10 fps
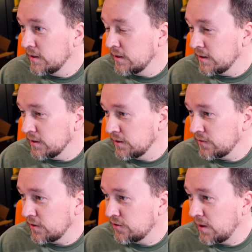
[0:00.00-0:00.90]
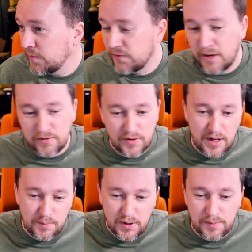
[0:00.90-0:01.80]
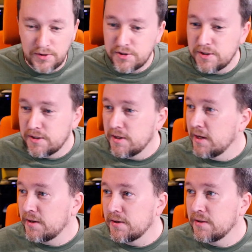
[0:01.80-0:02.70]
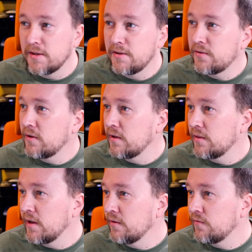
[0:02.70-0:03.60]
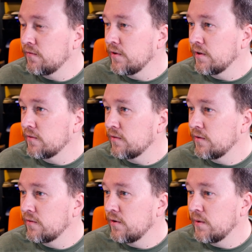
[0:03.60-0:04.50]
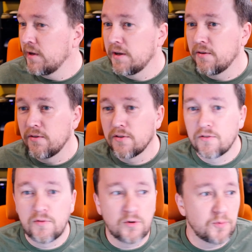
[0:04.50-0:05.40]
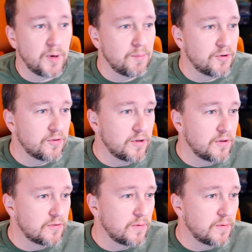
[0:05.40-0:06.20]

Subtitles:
It looks like Shopify has not published it yet. Let's get that fixed. Let's go ahead and just force publish these.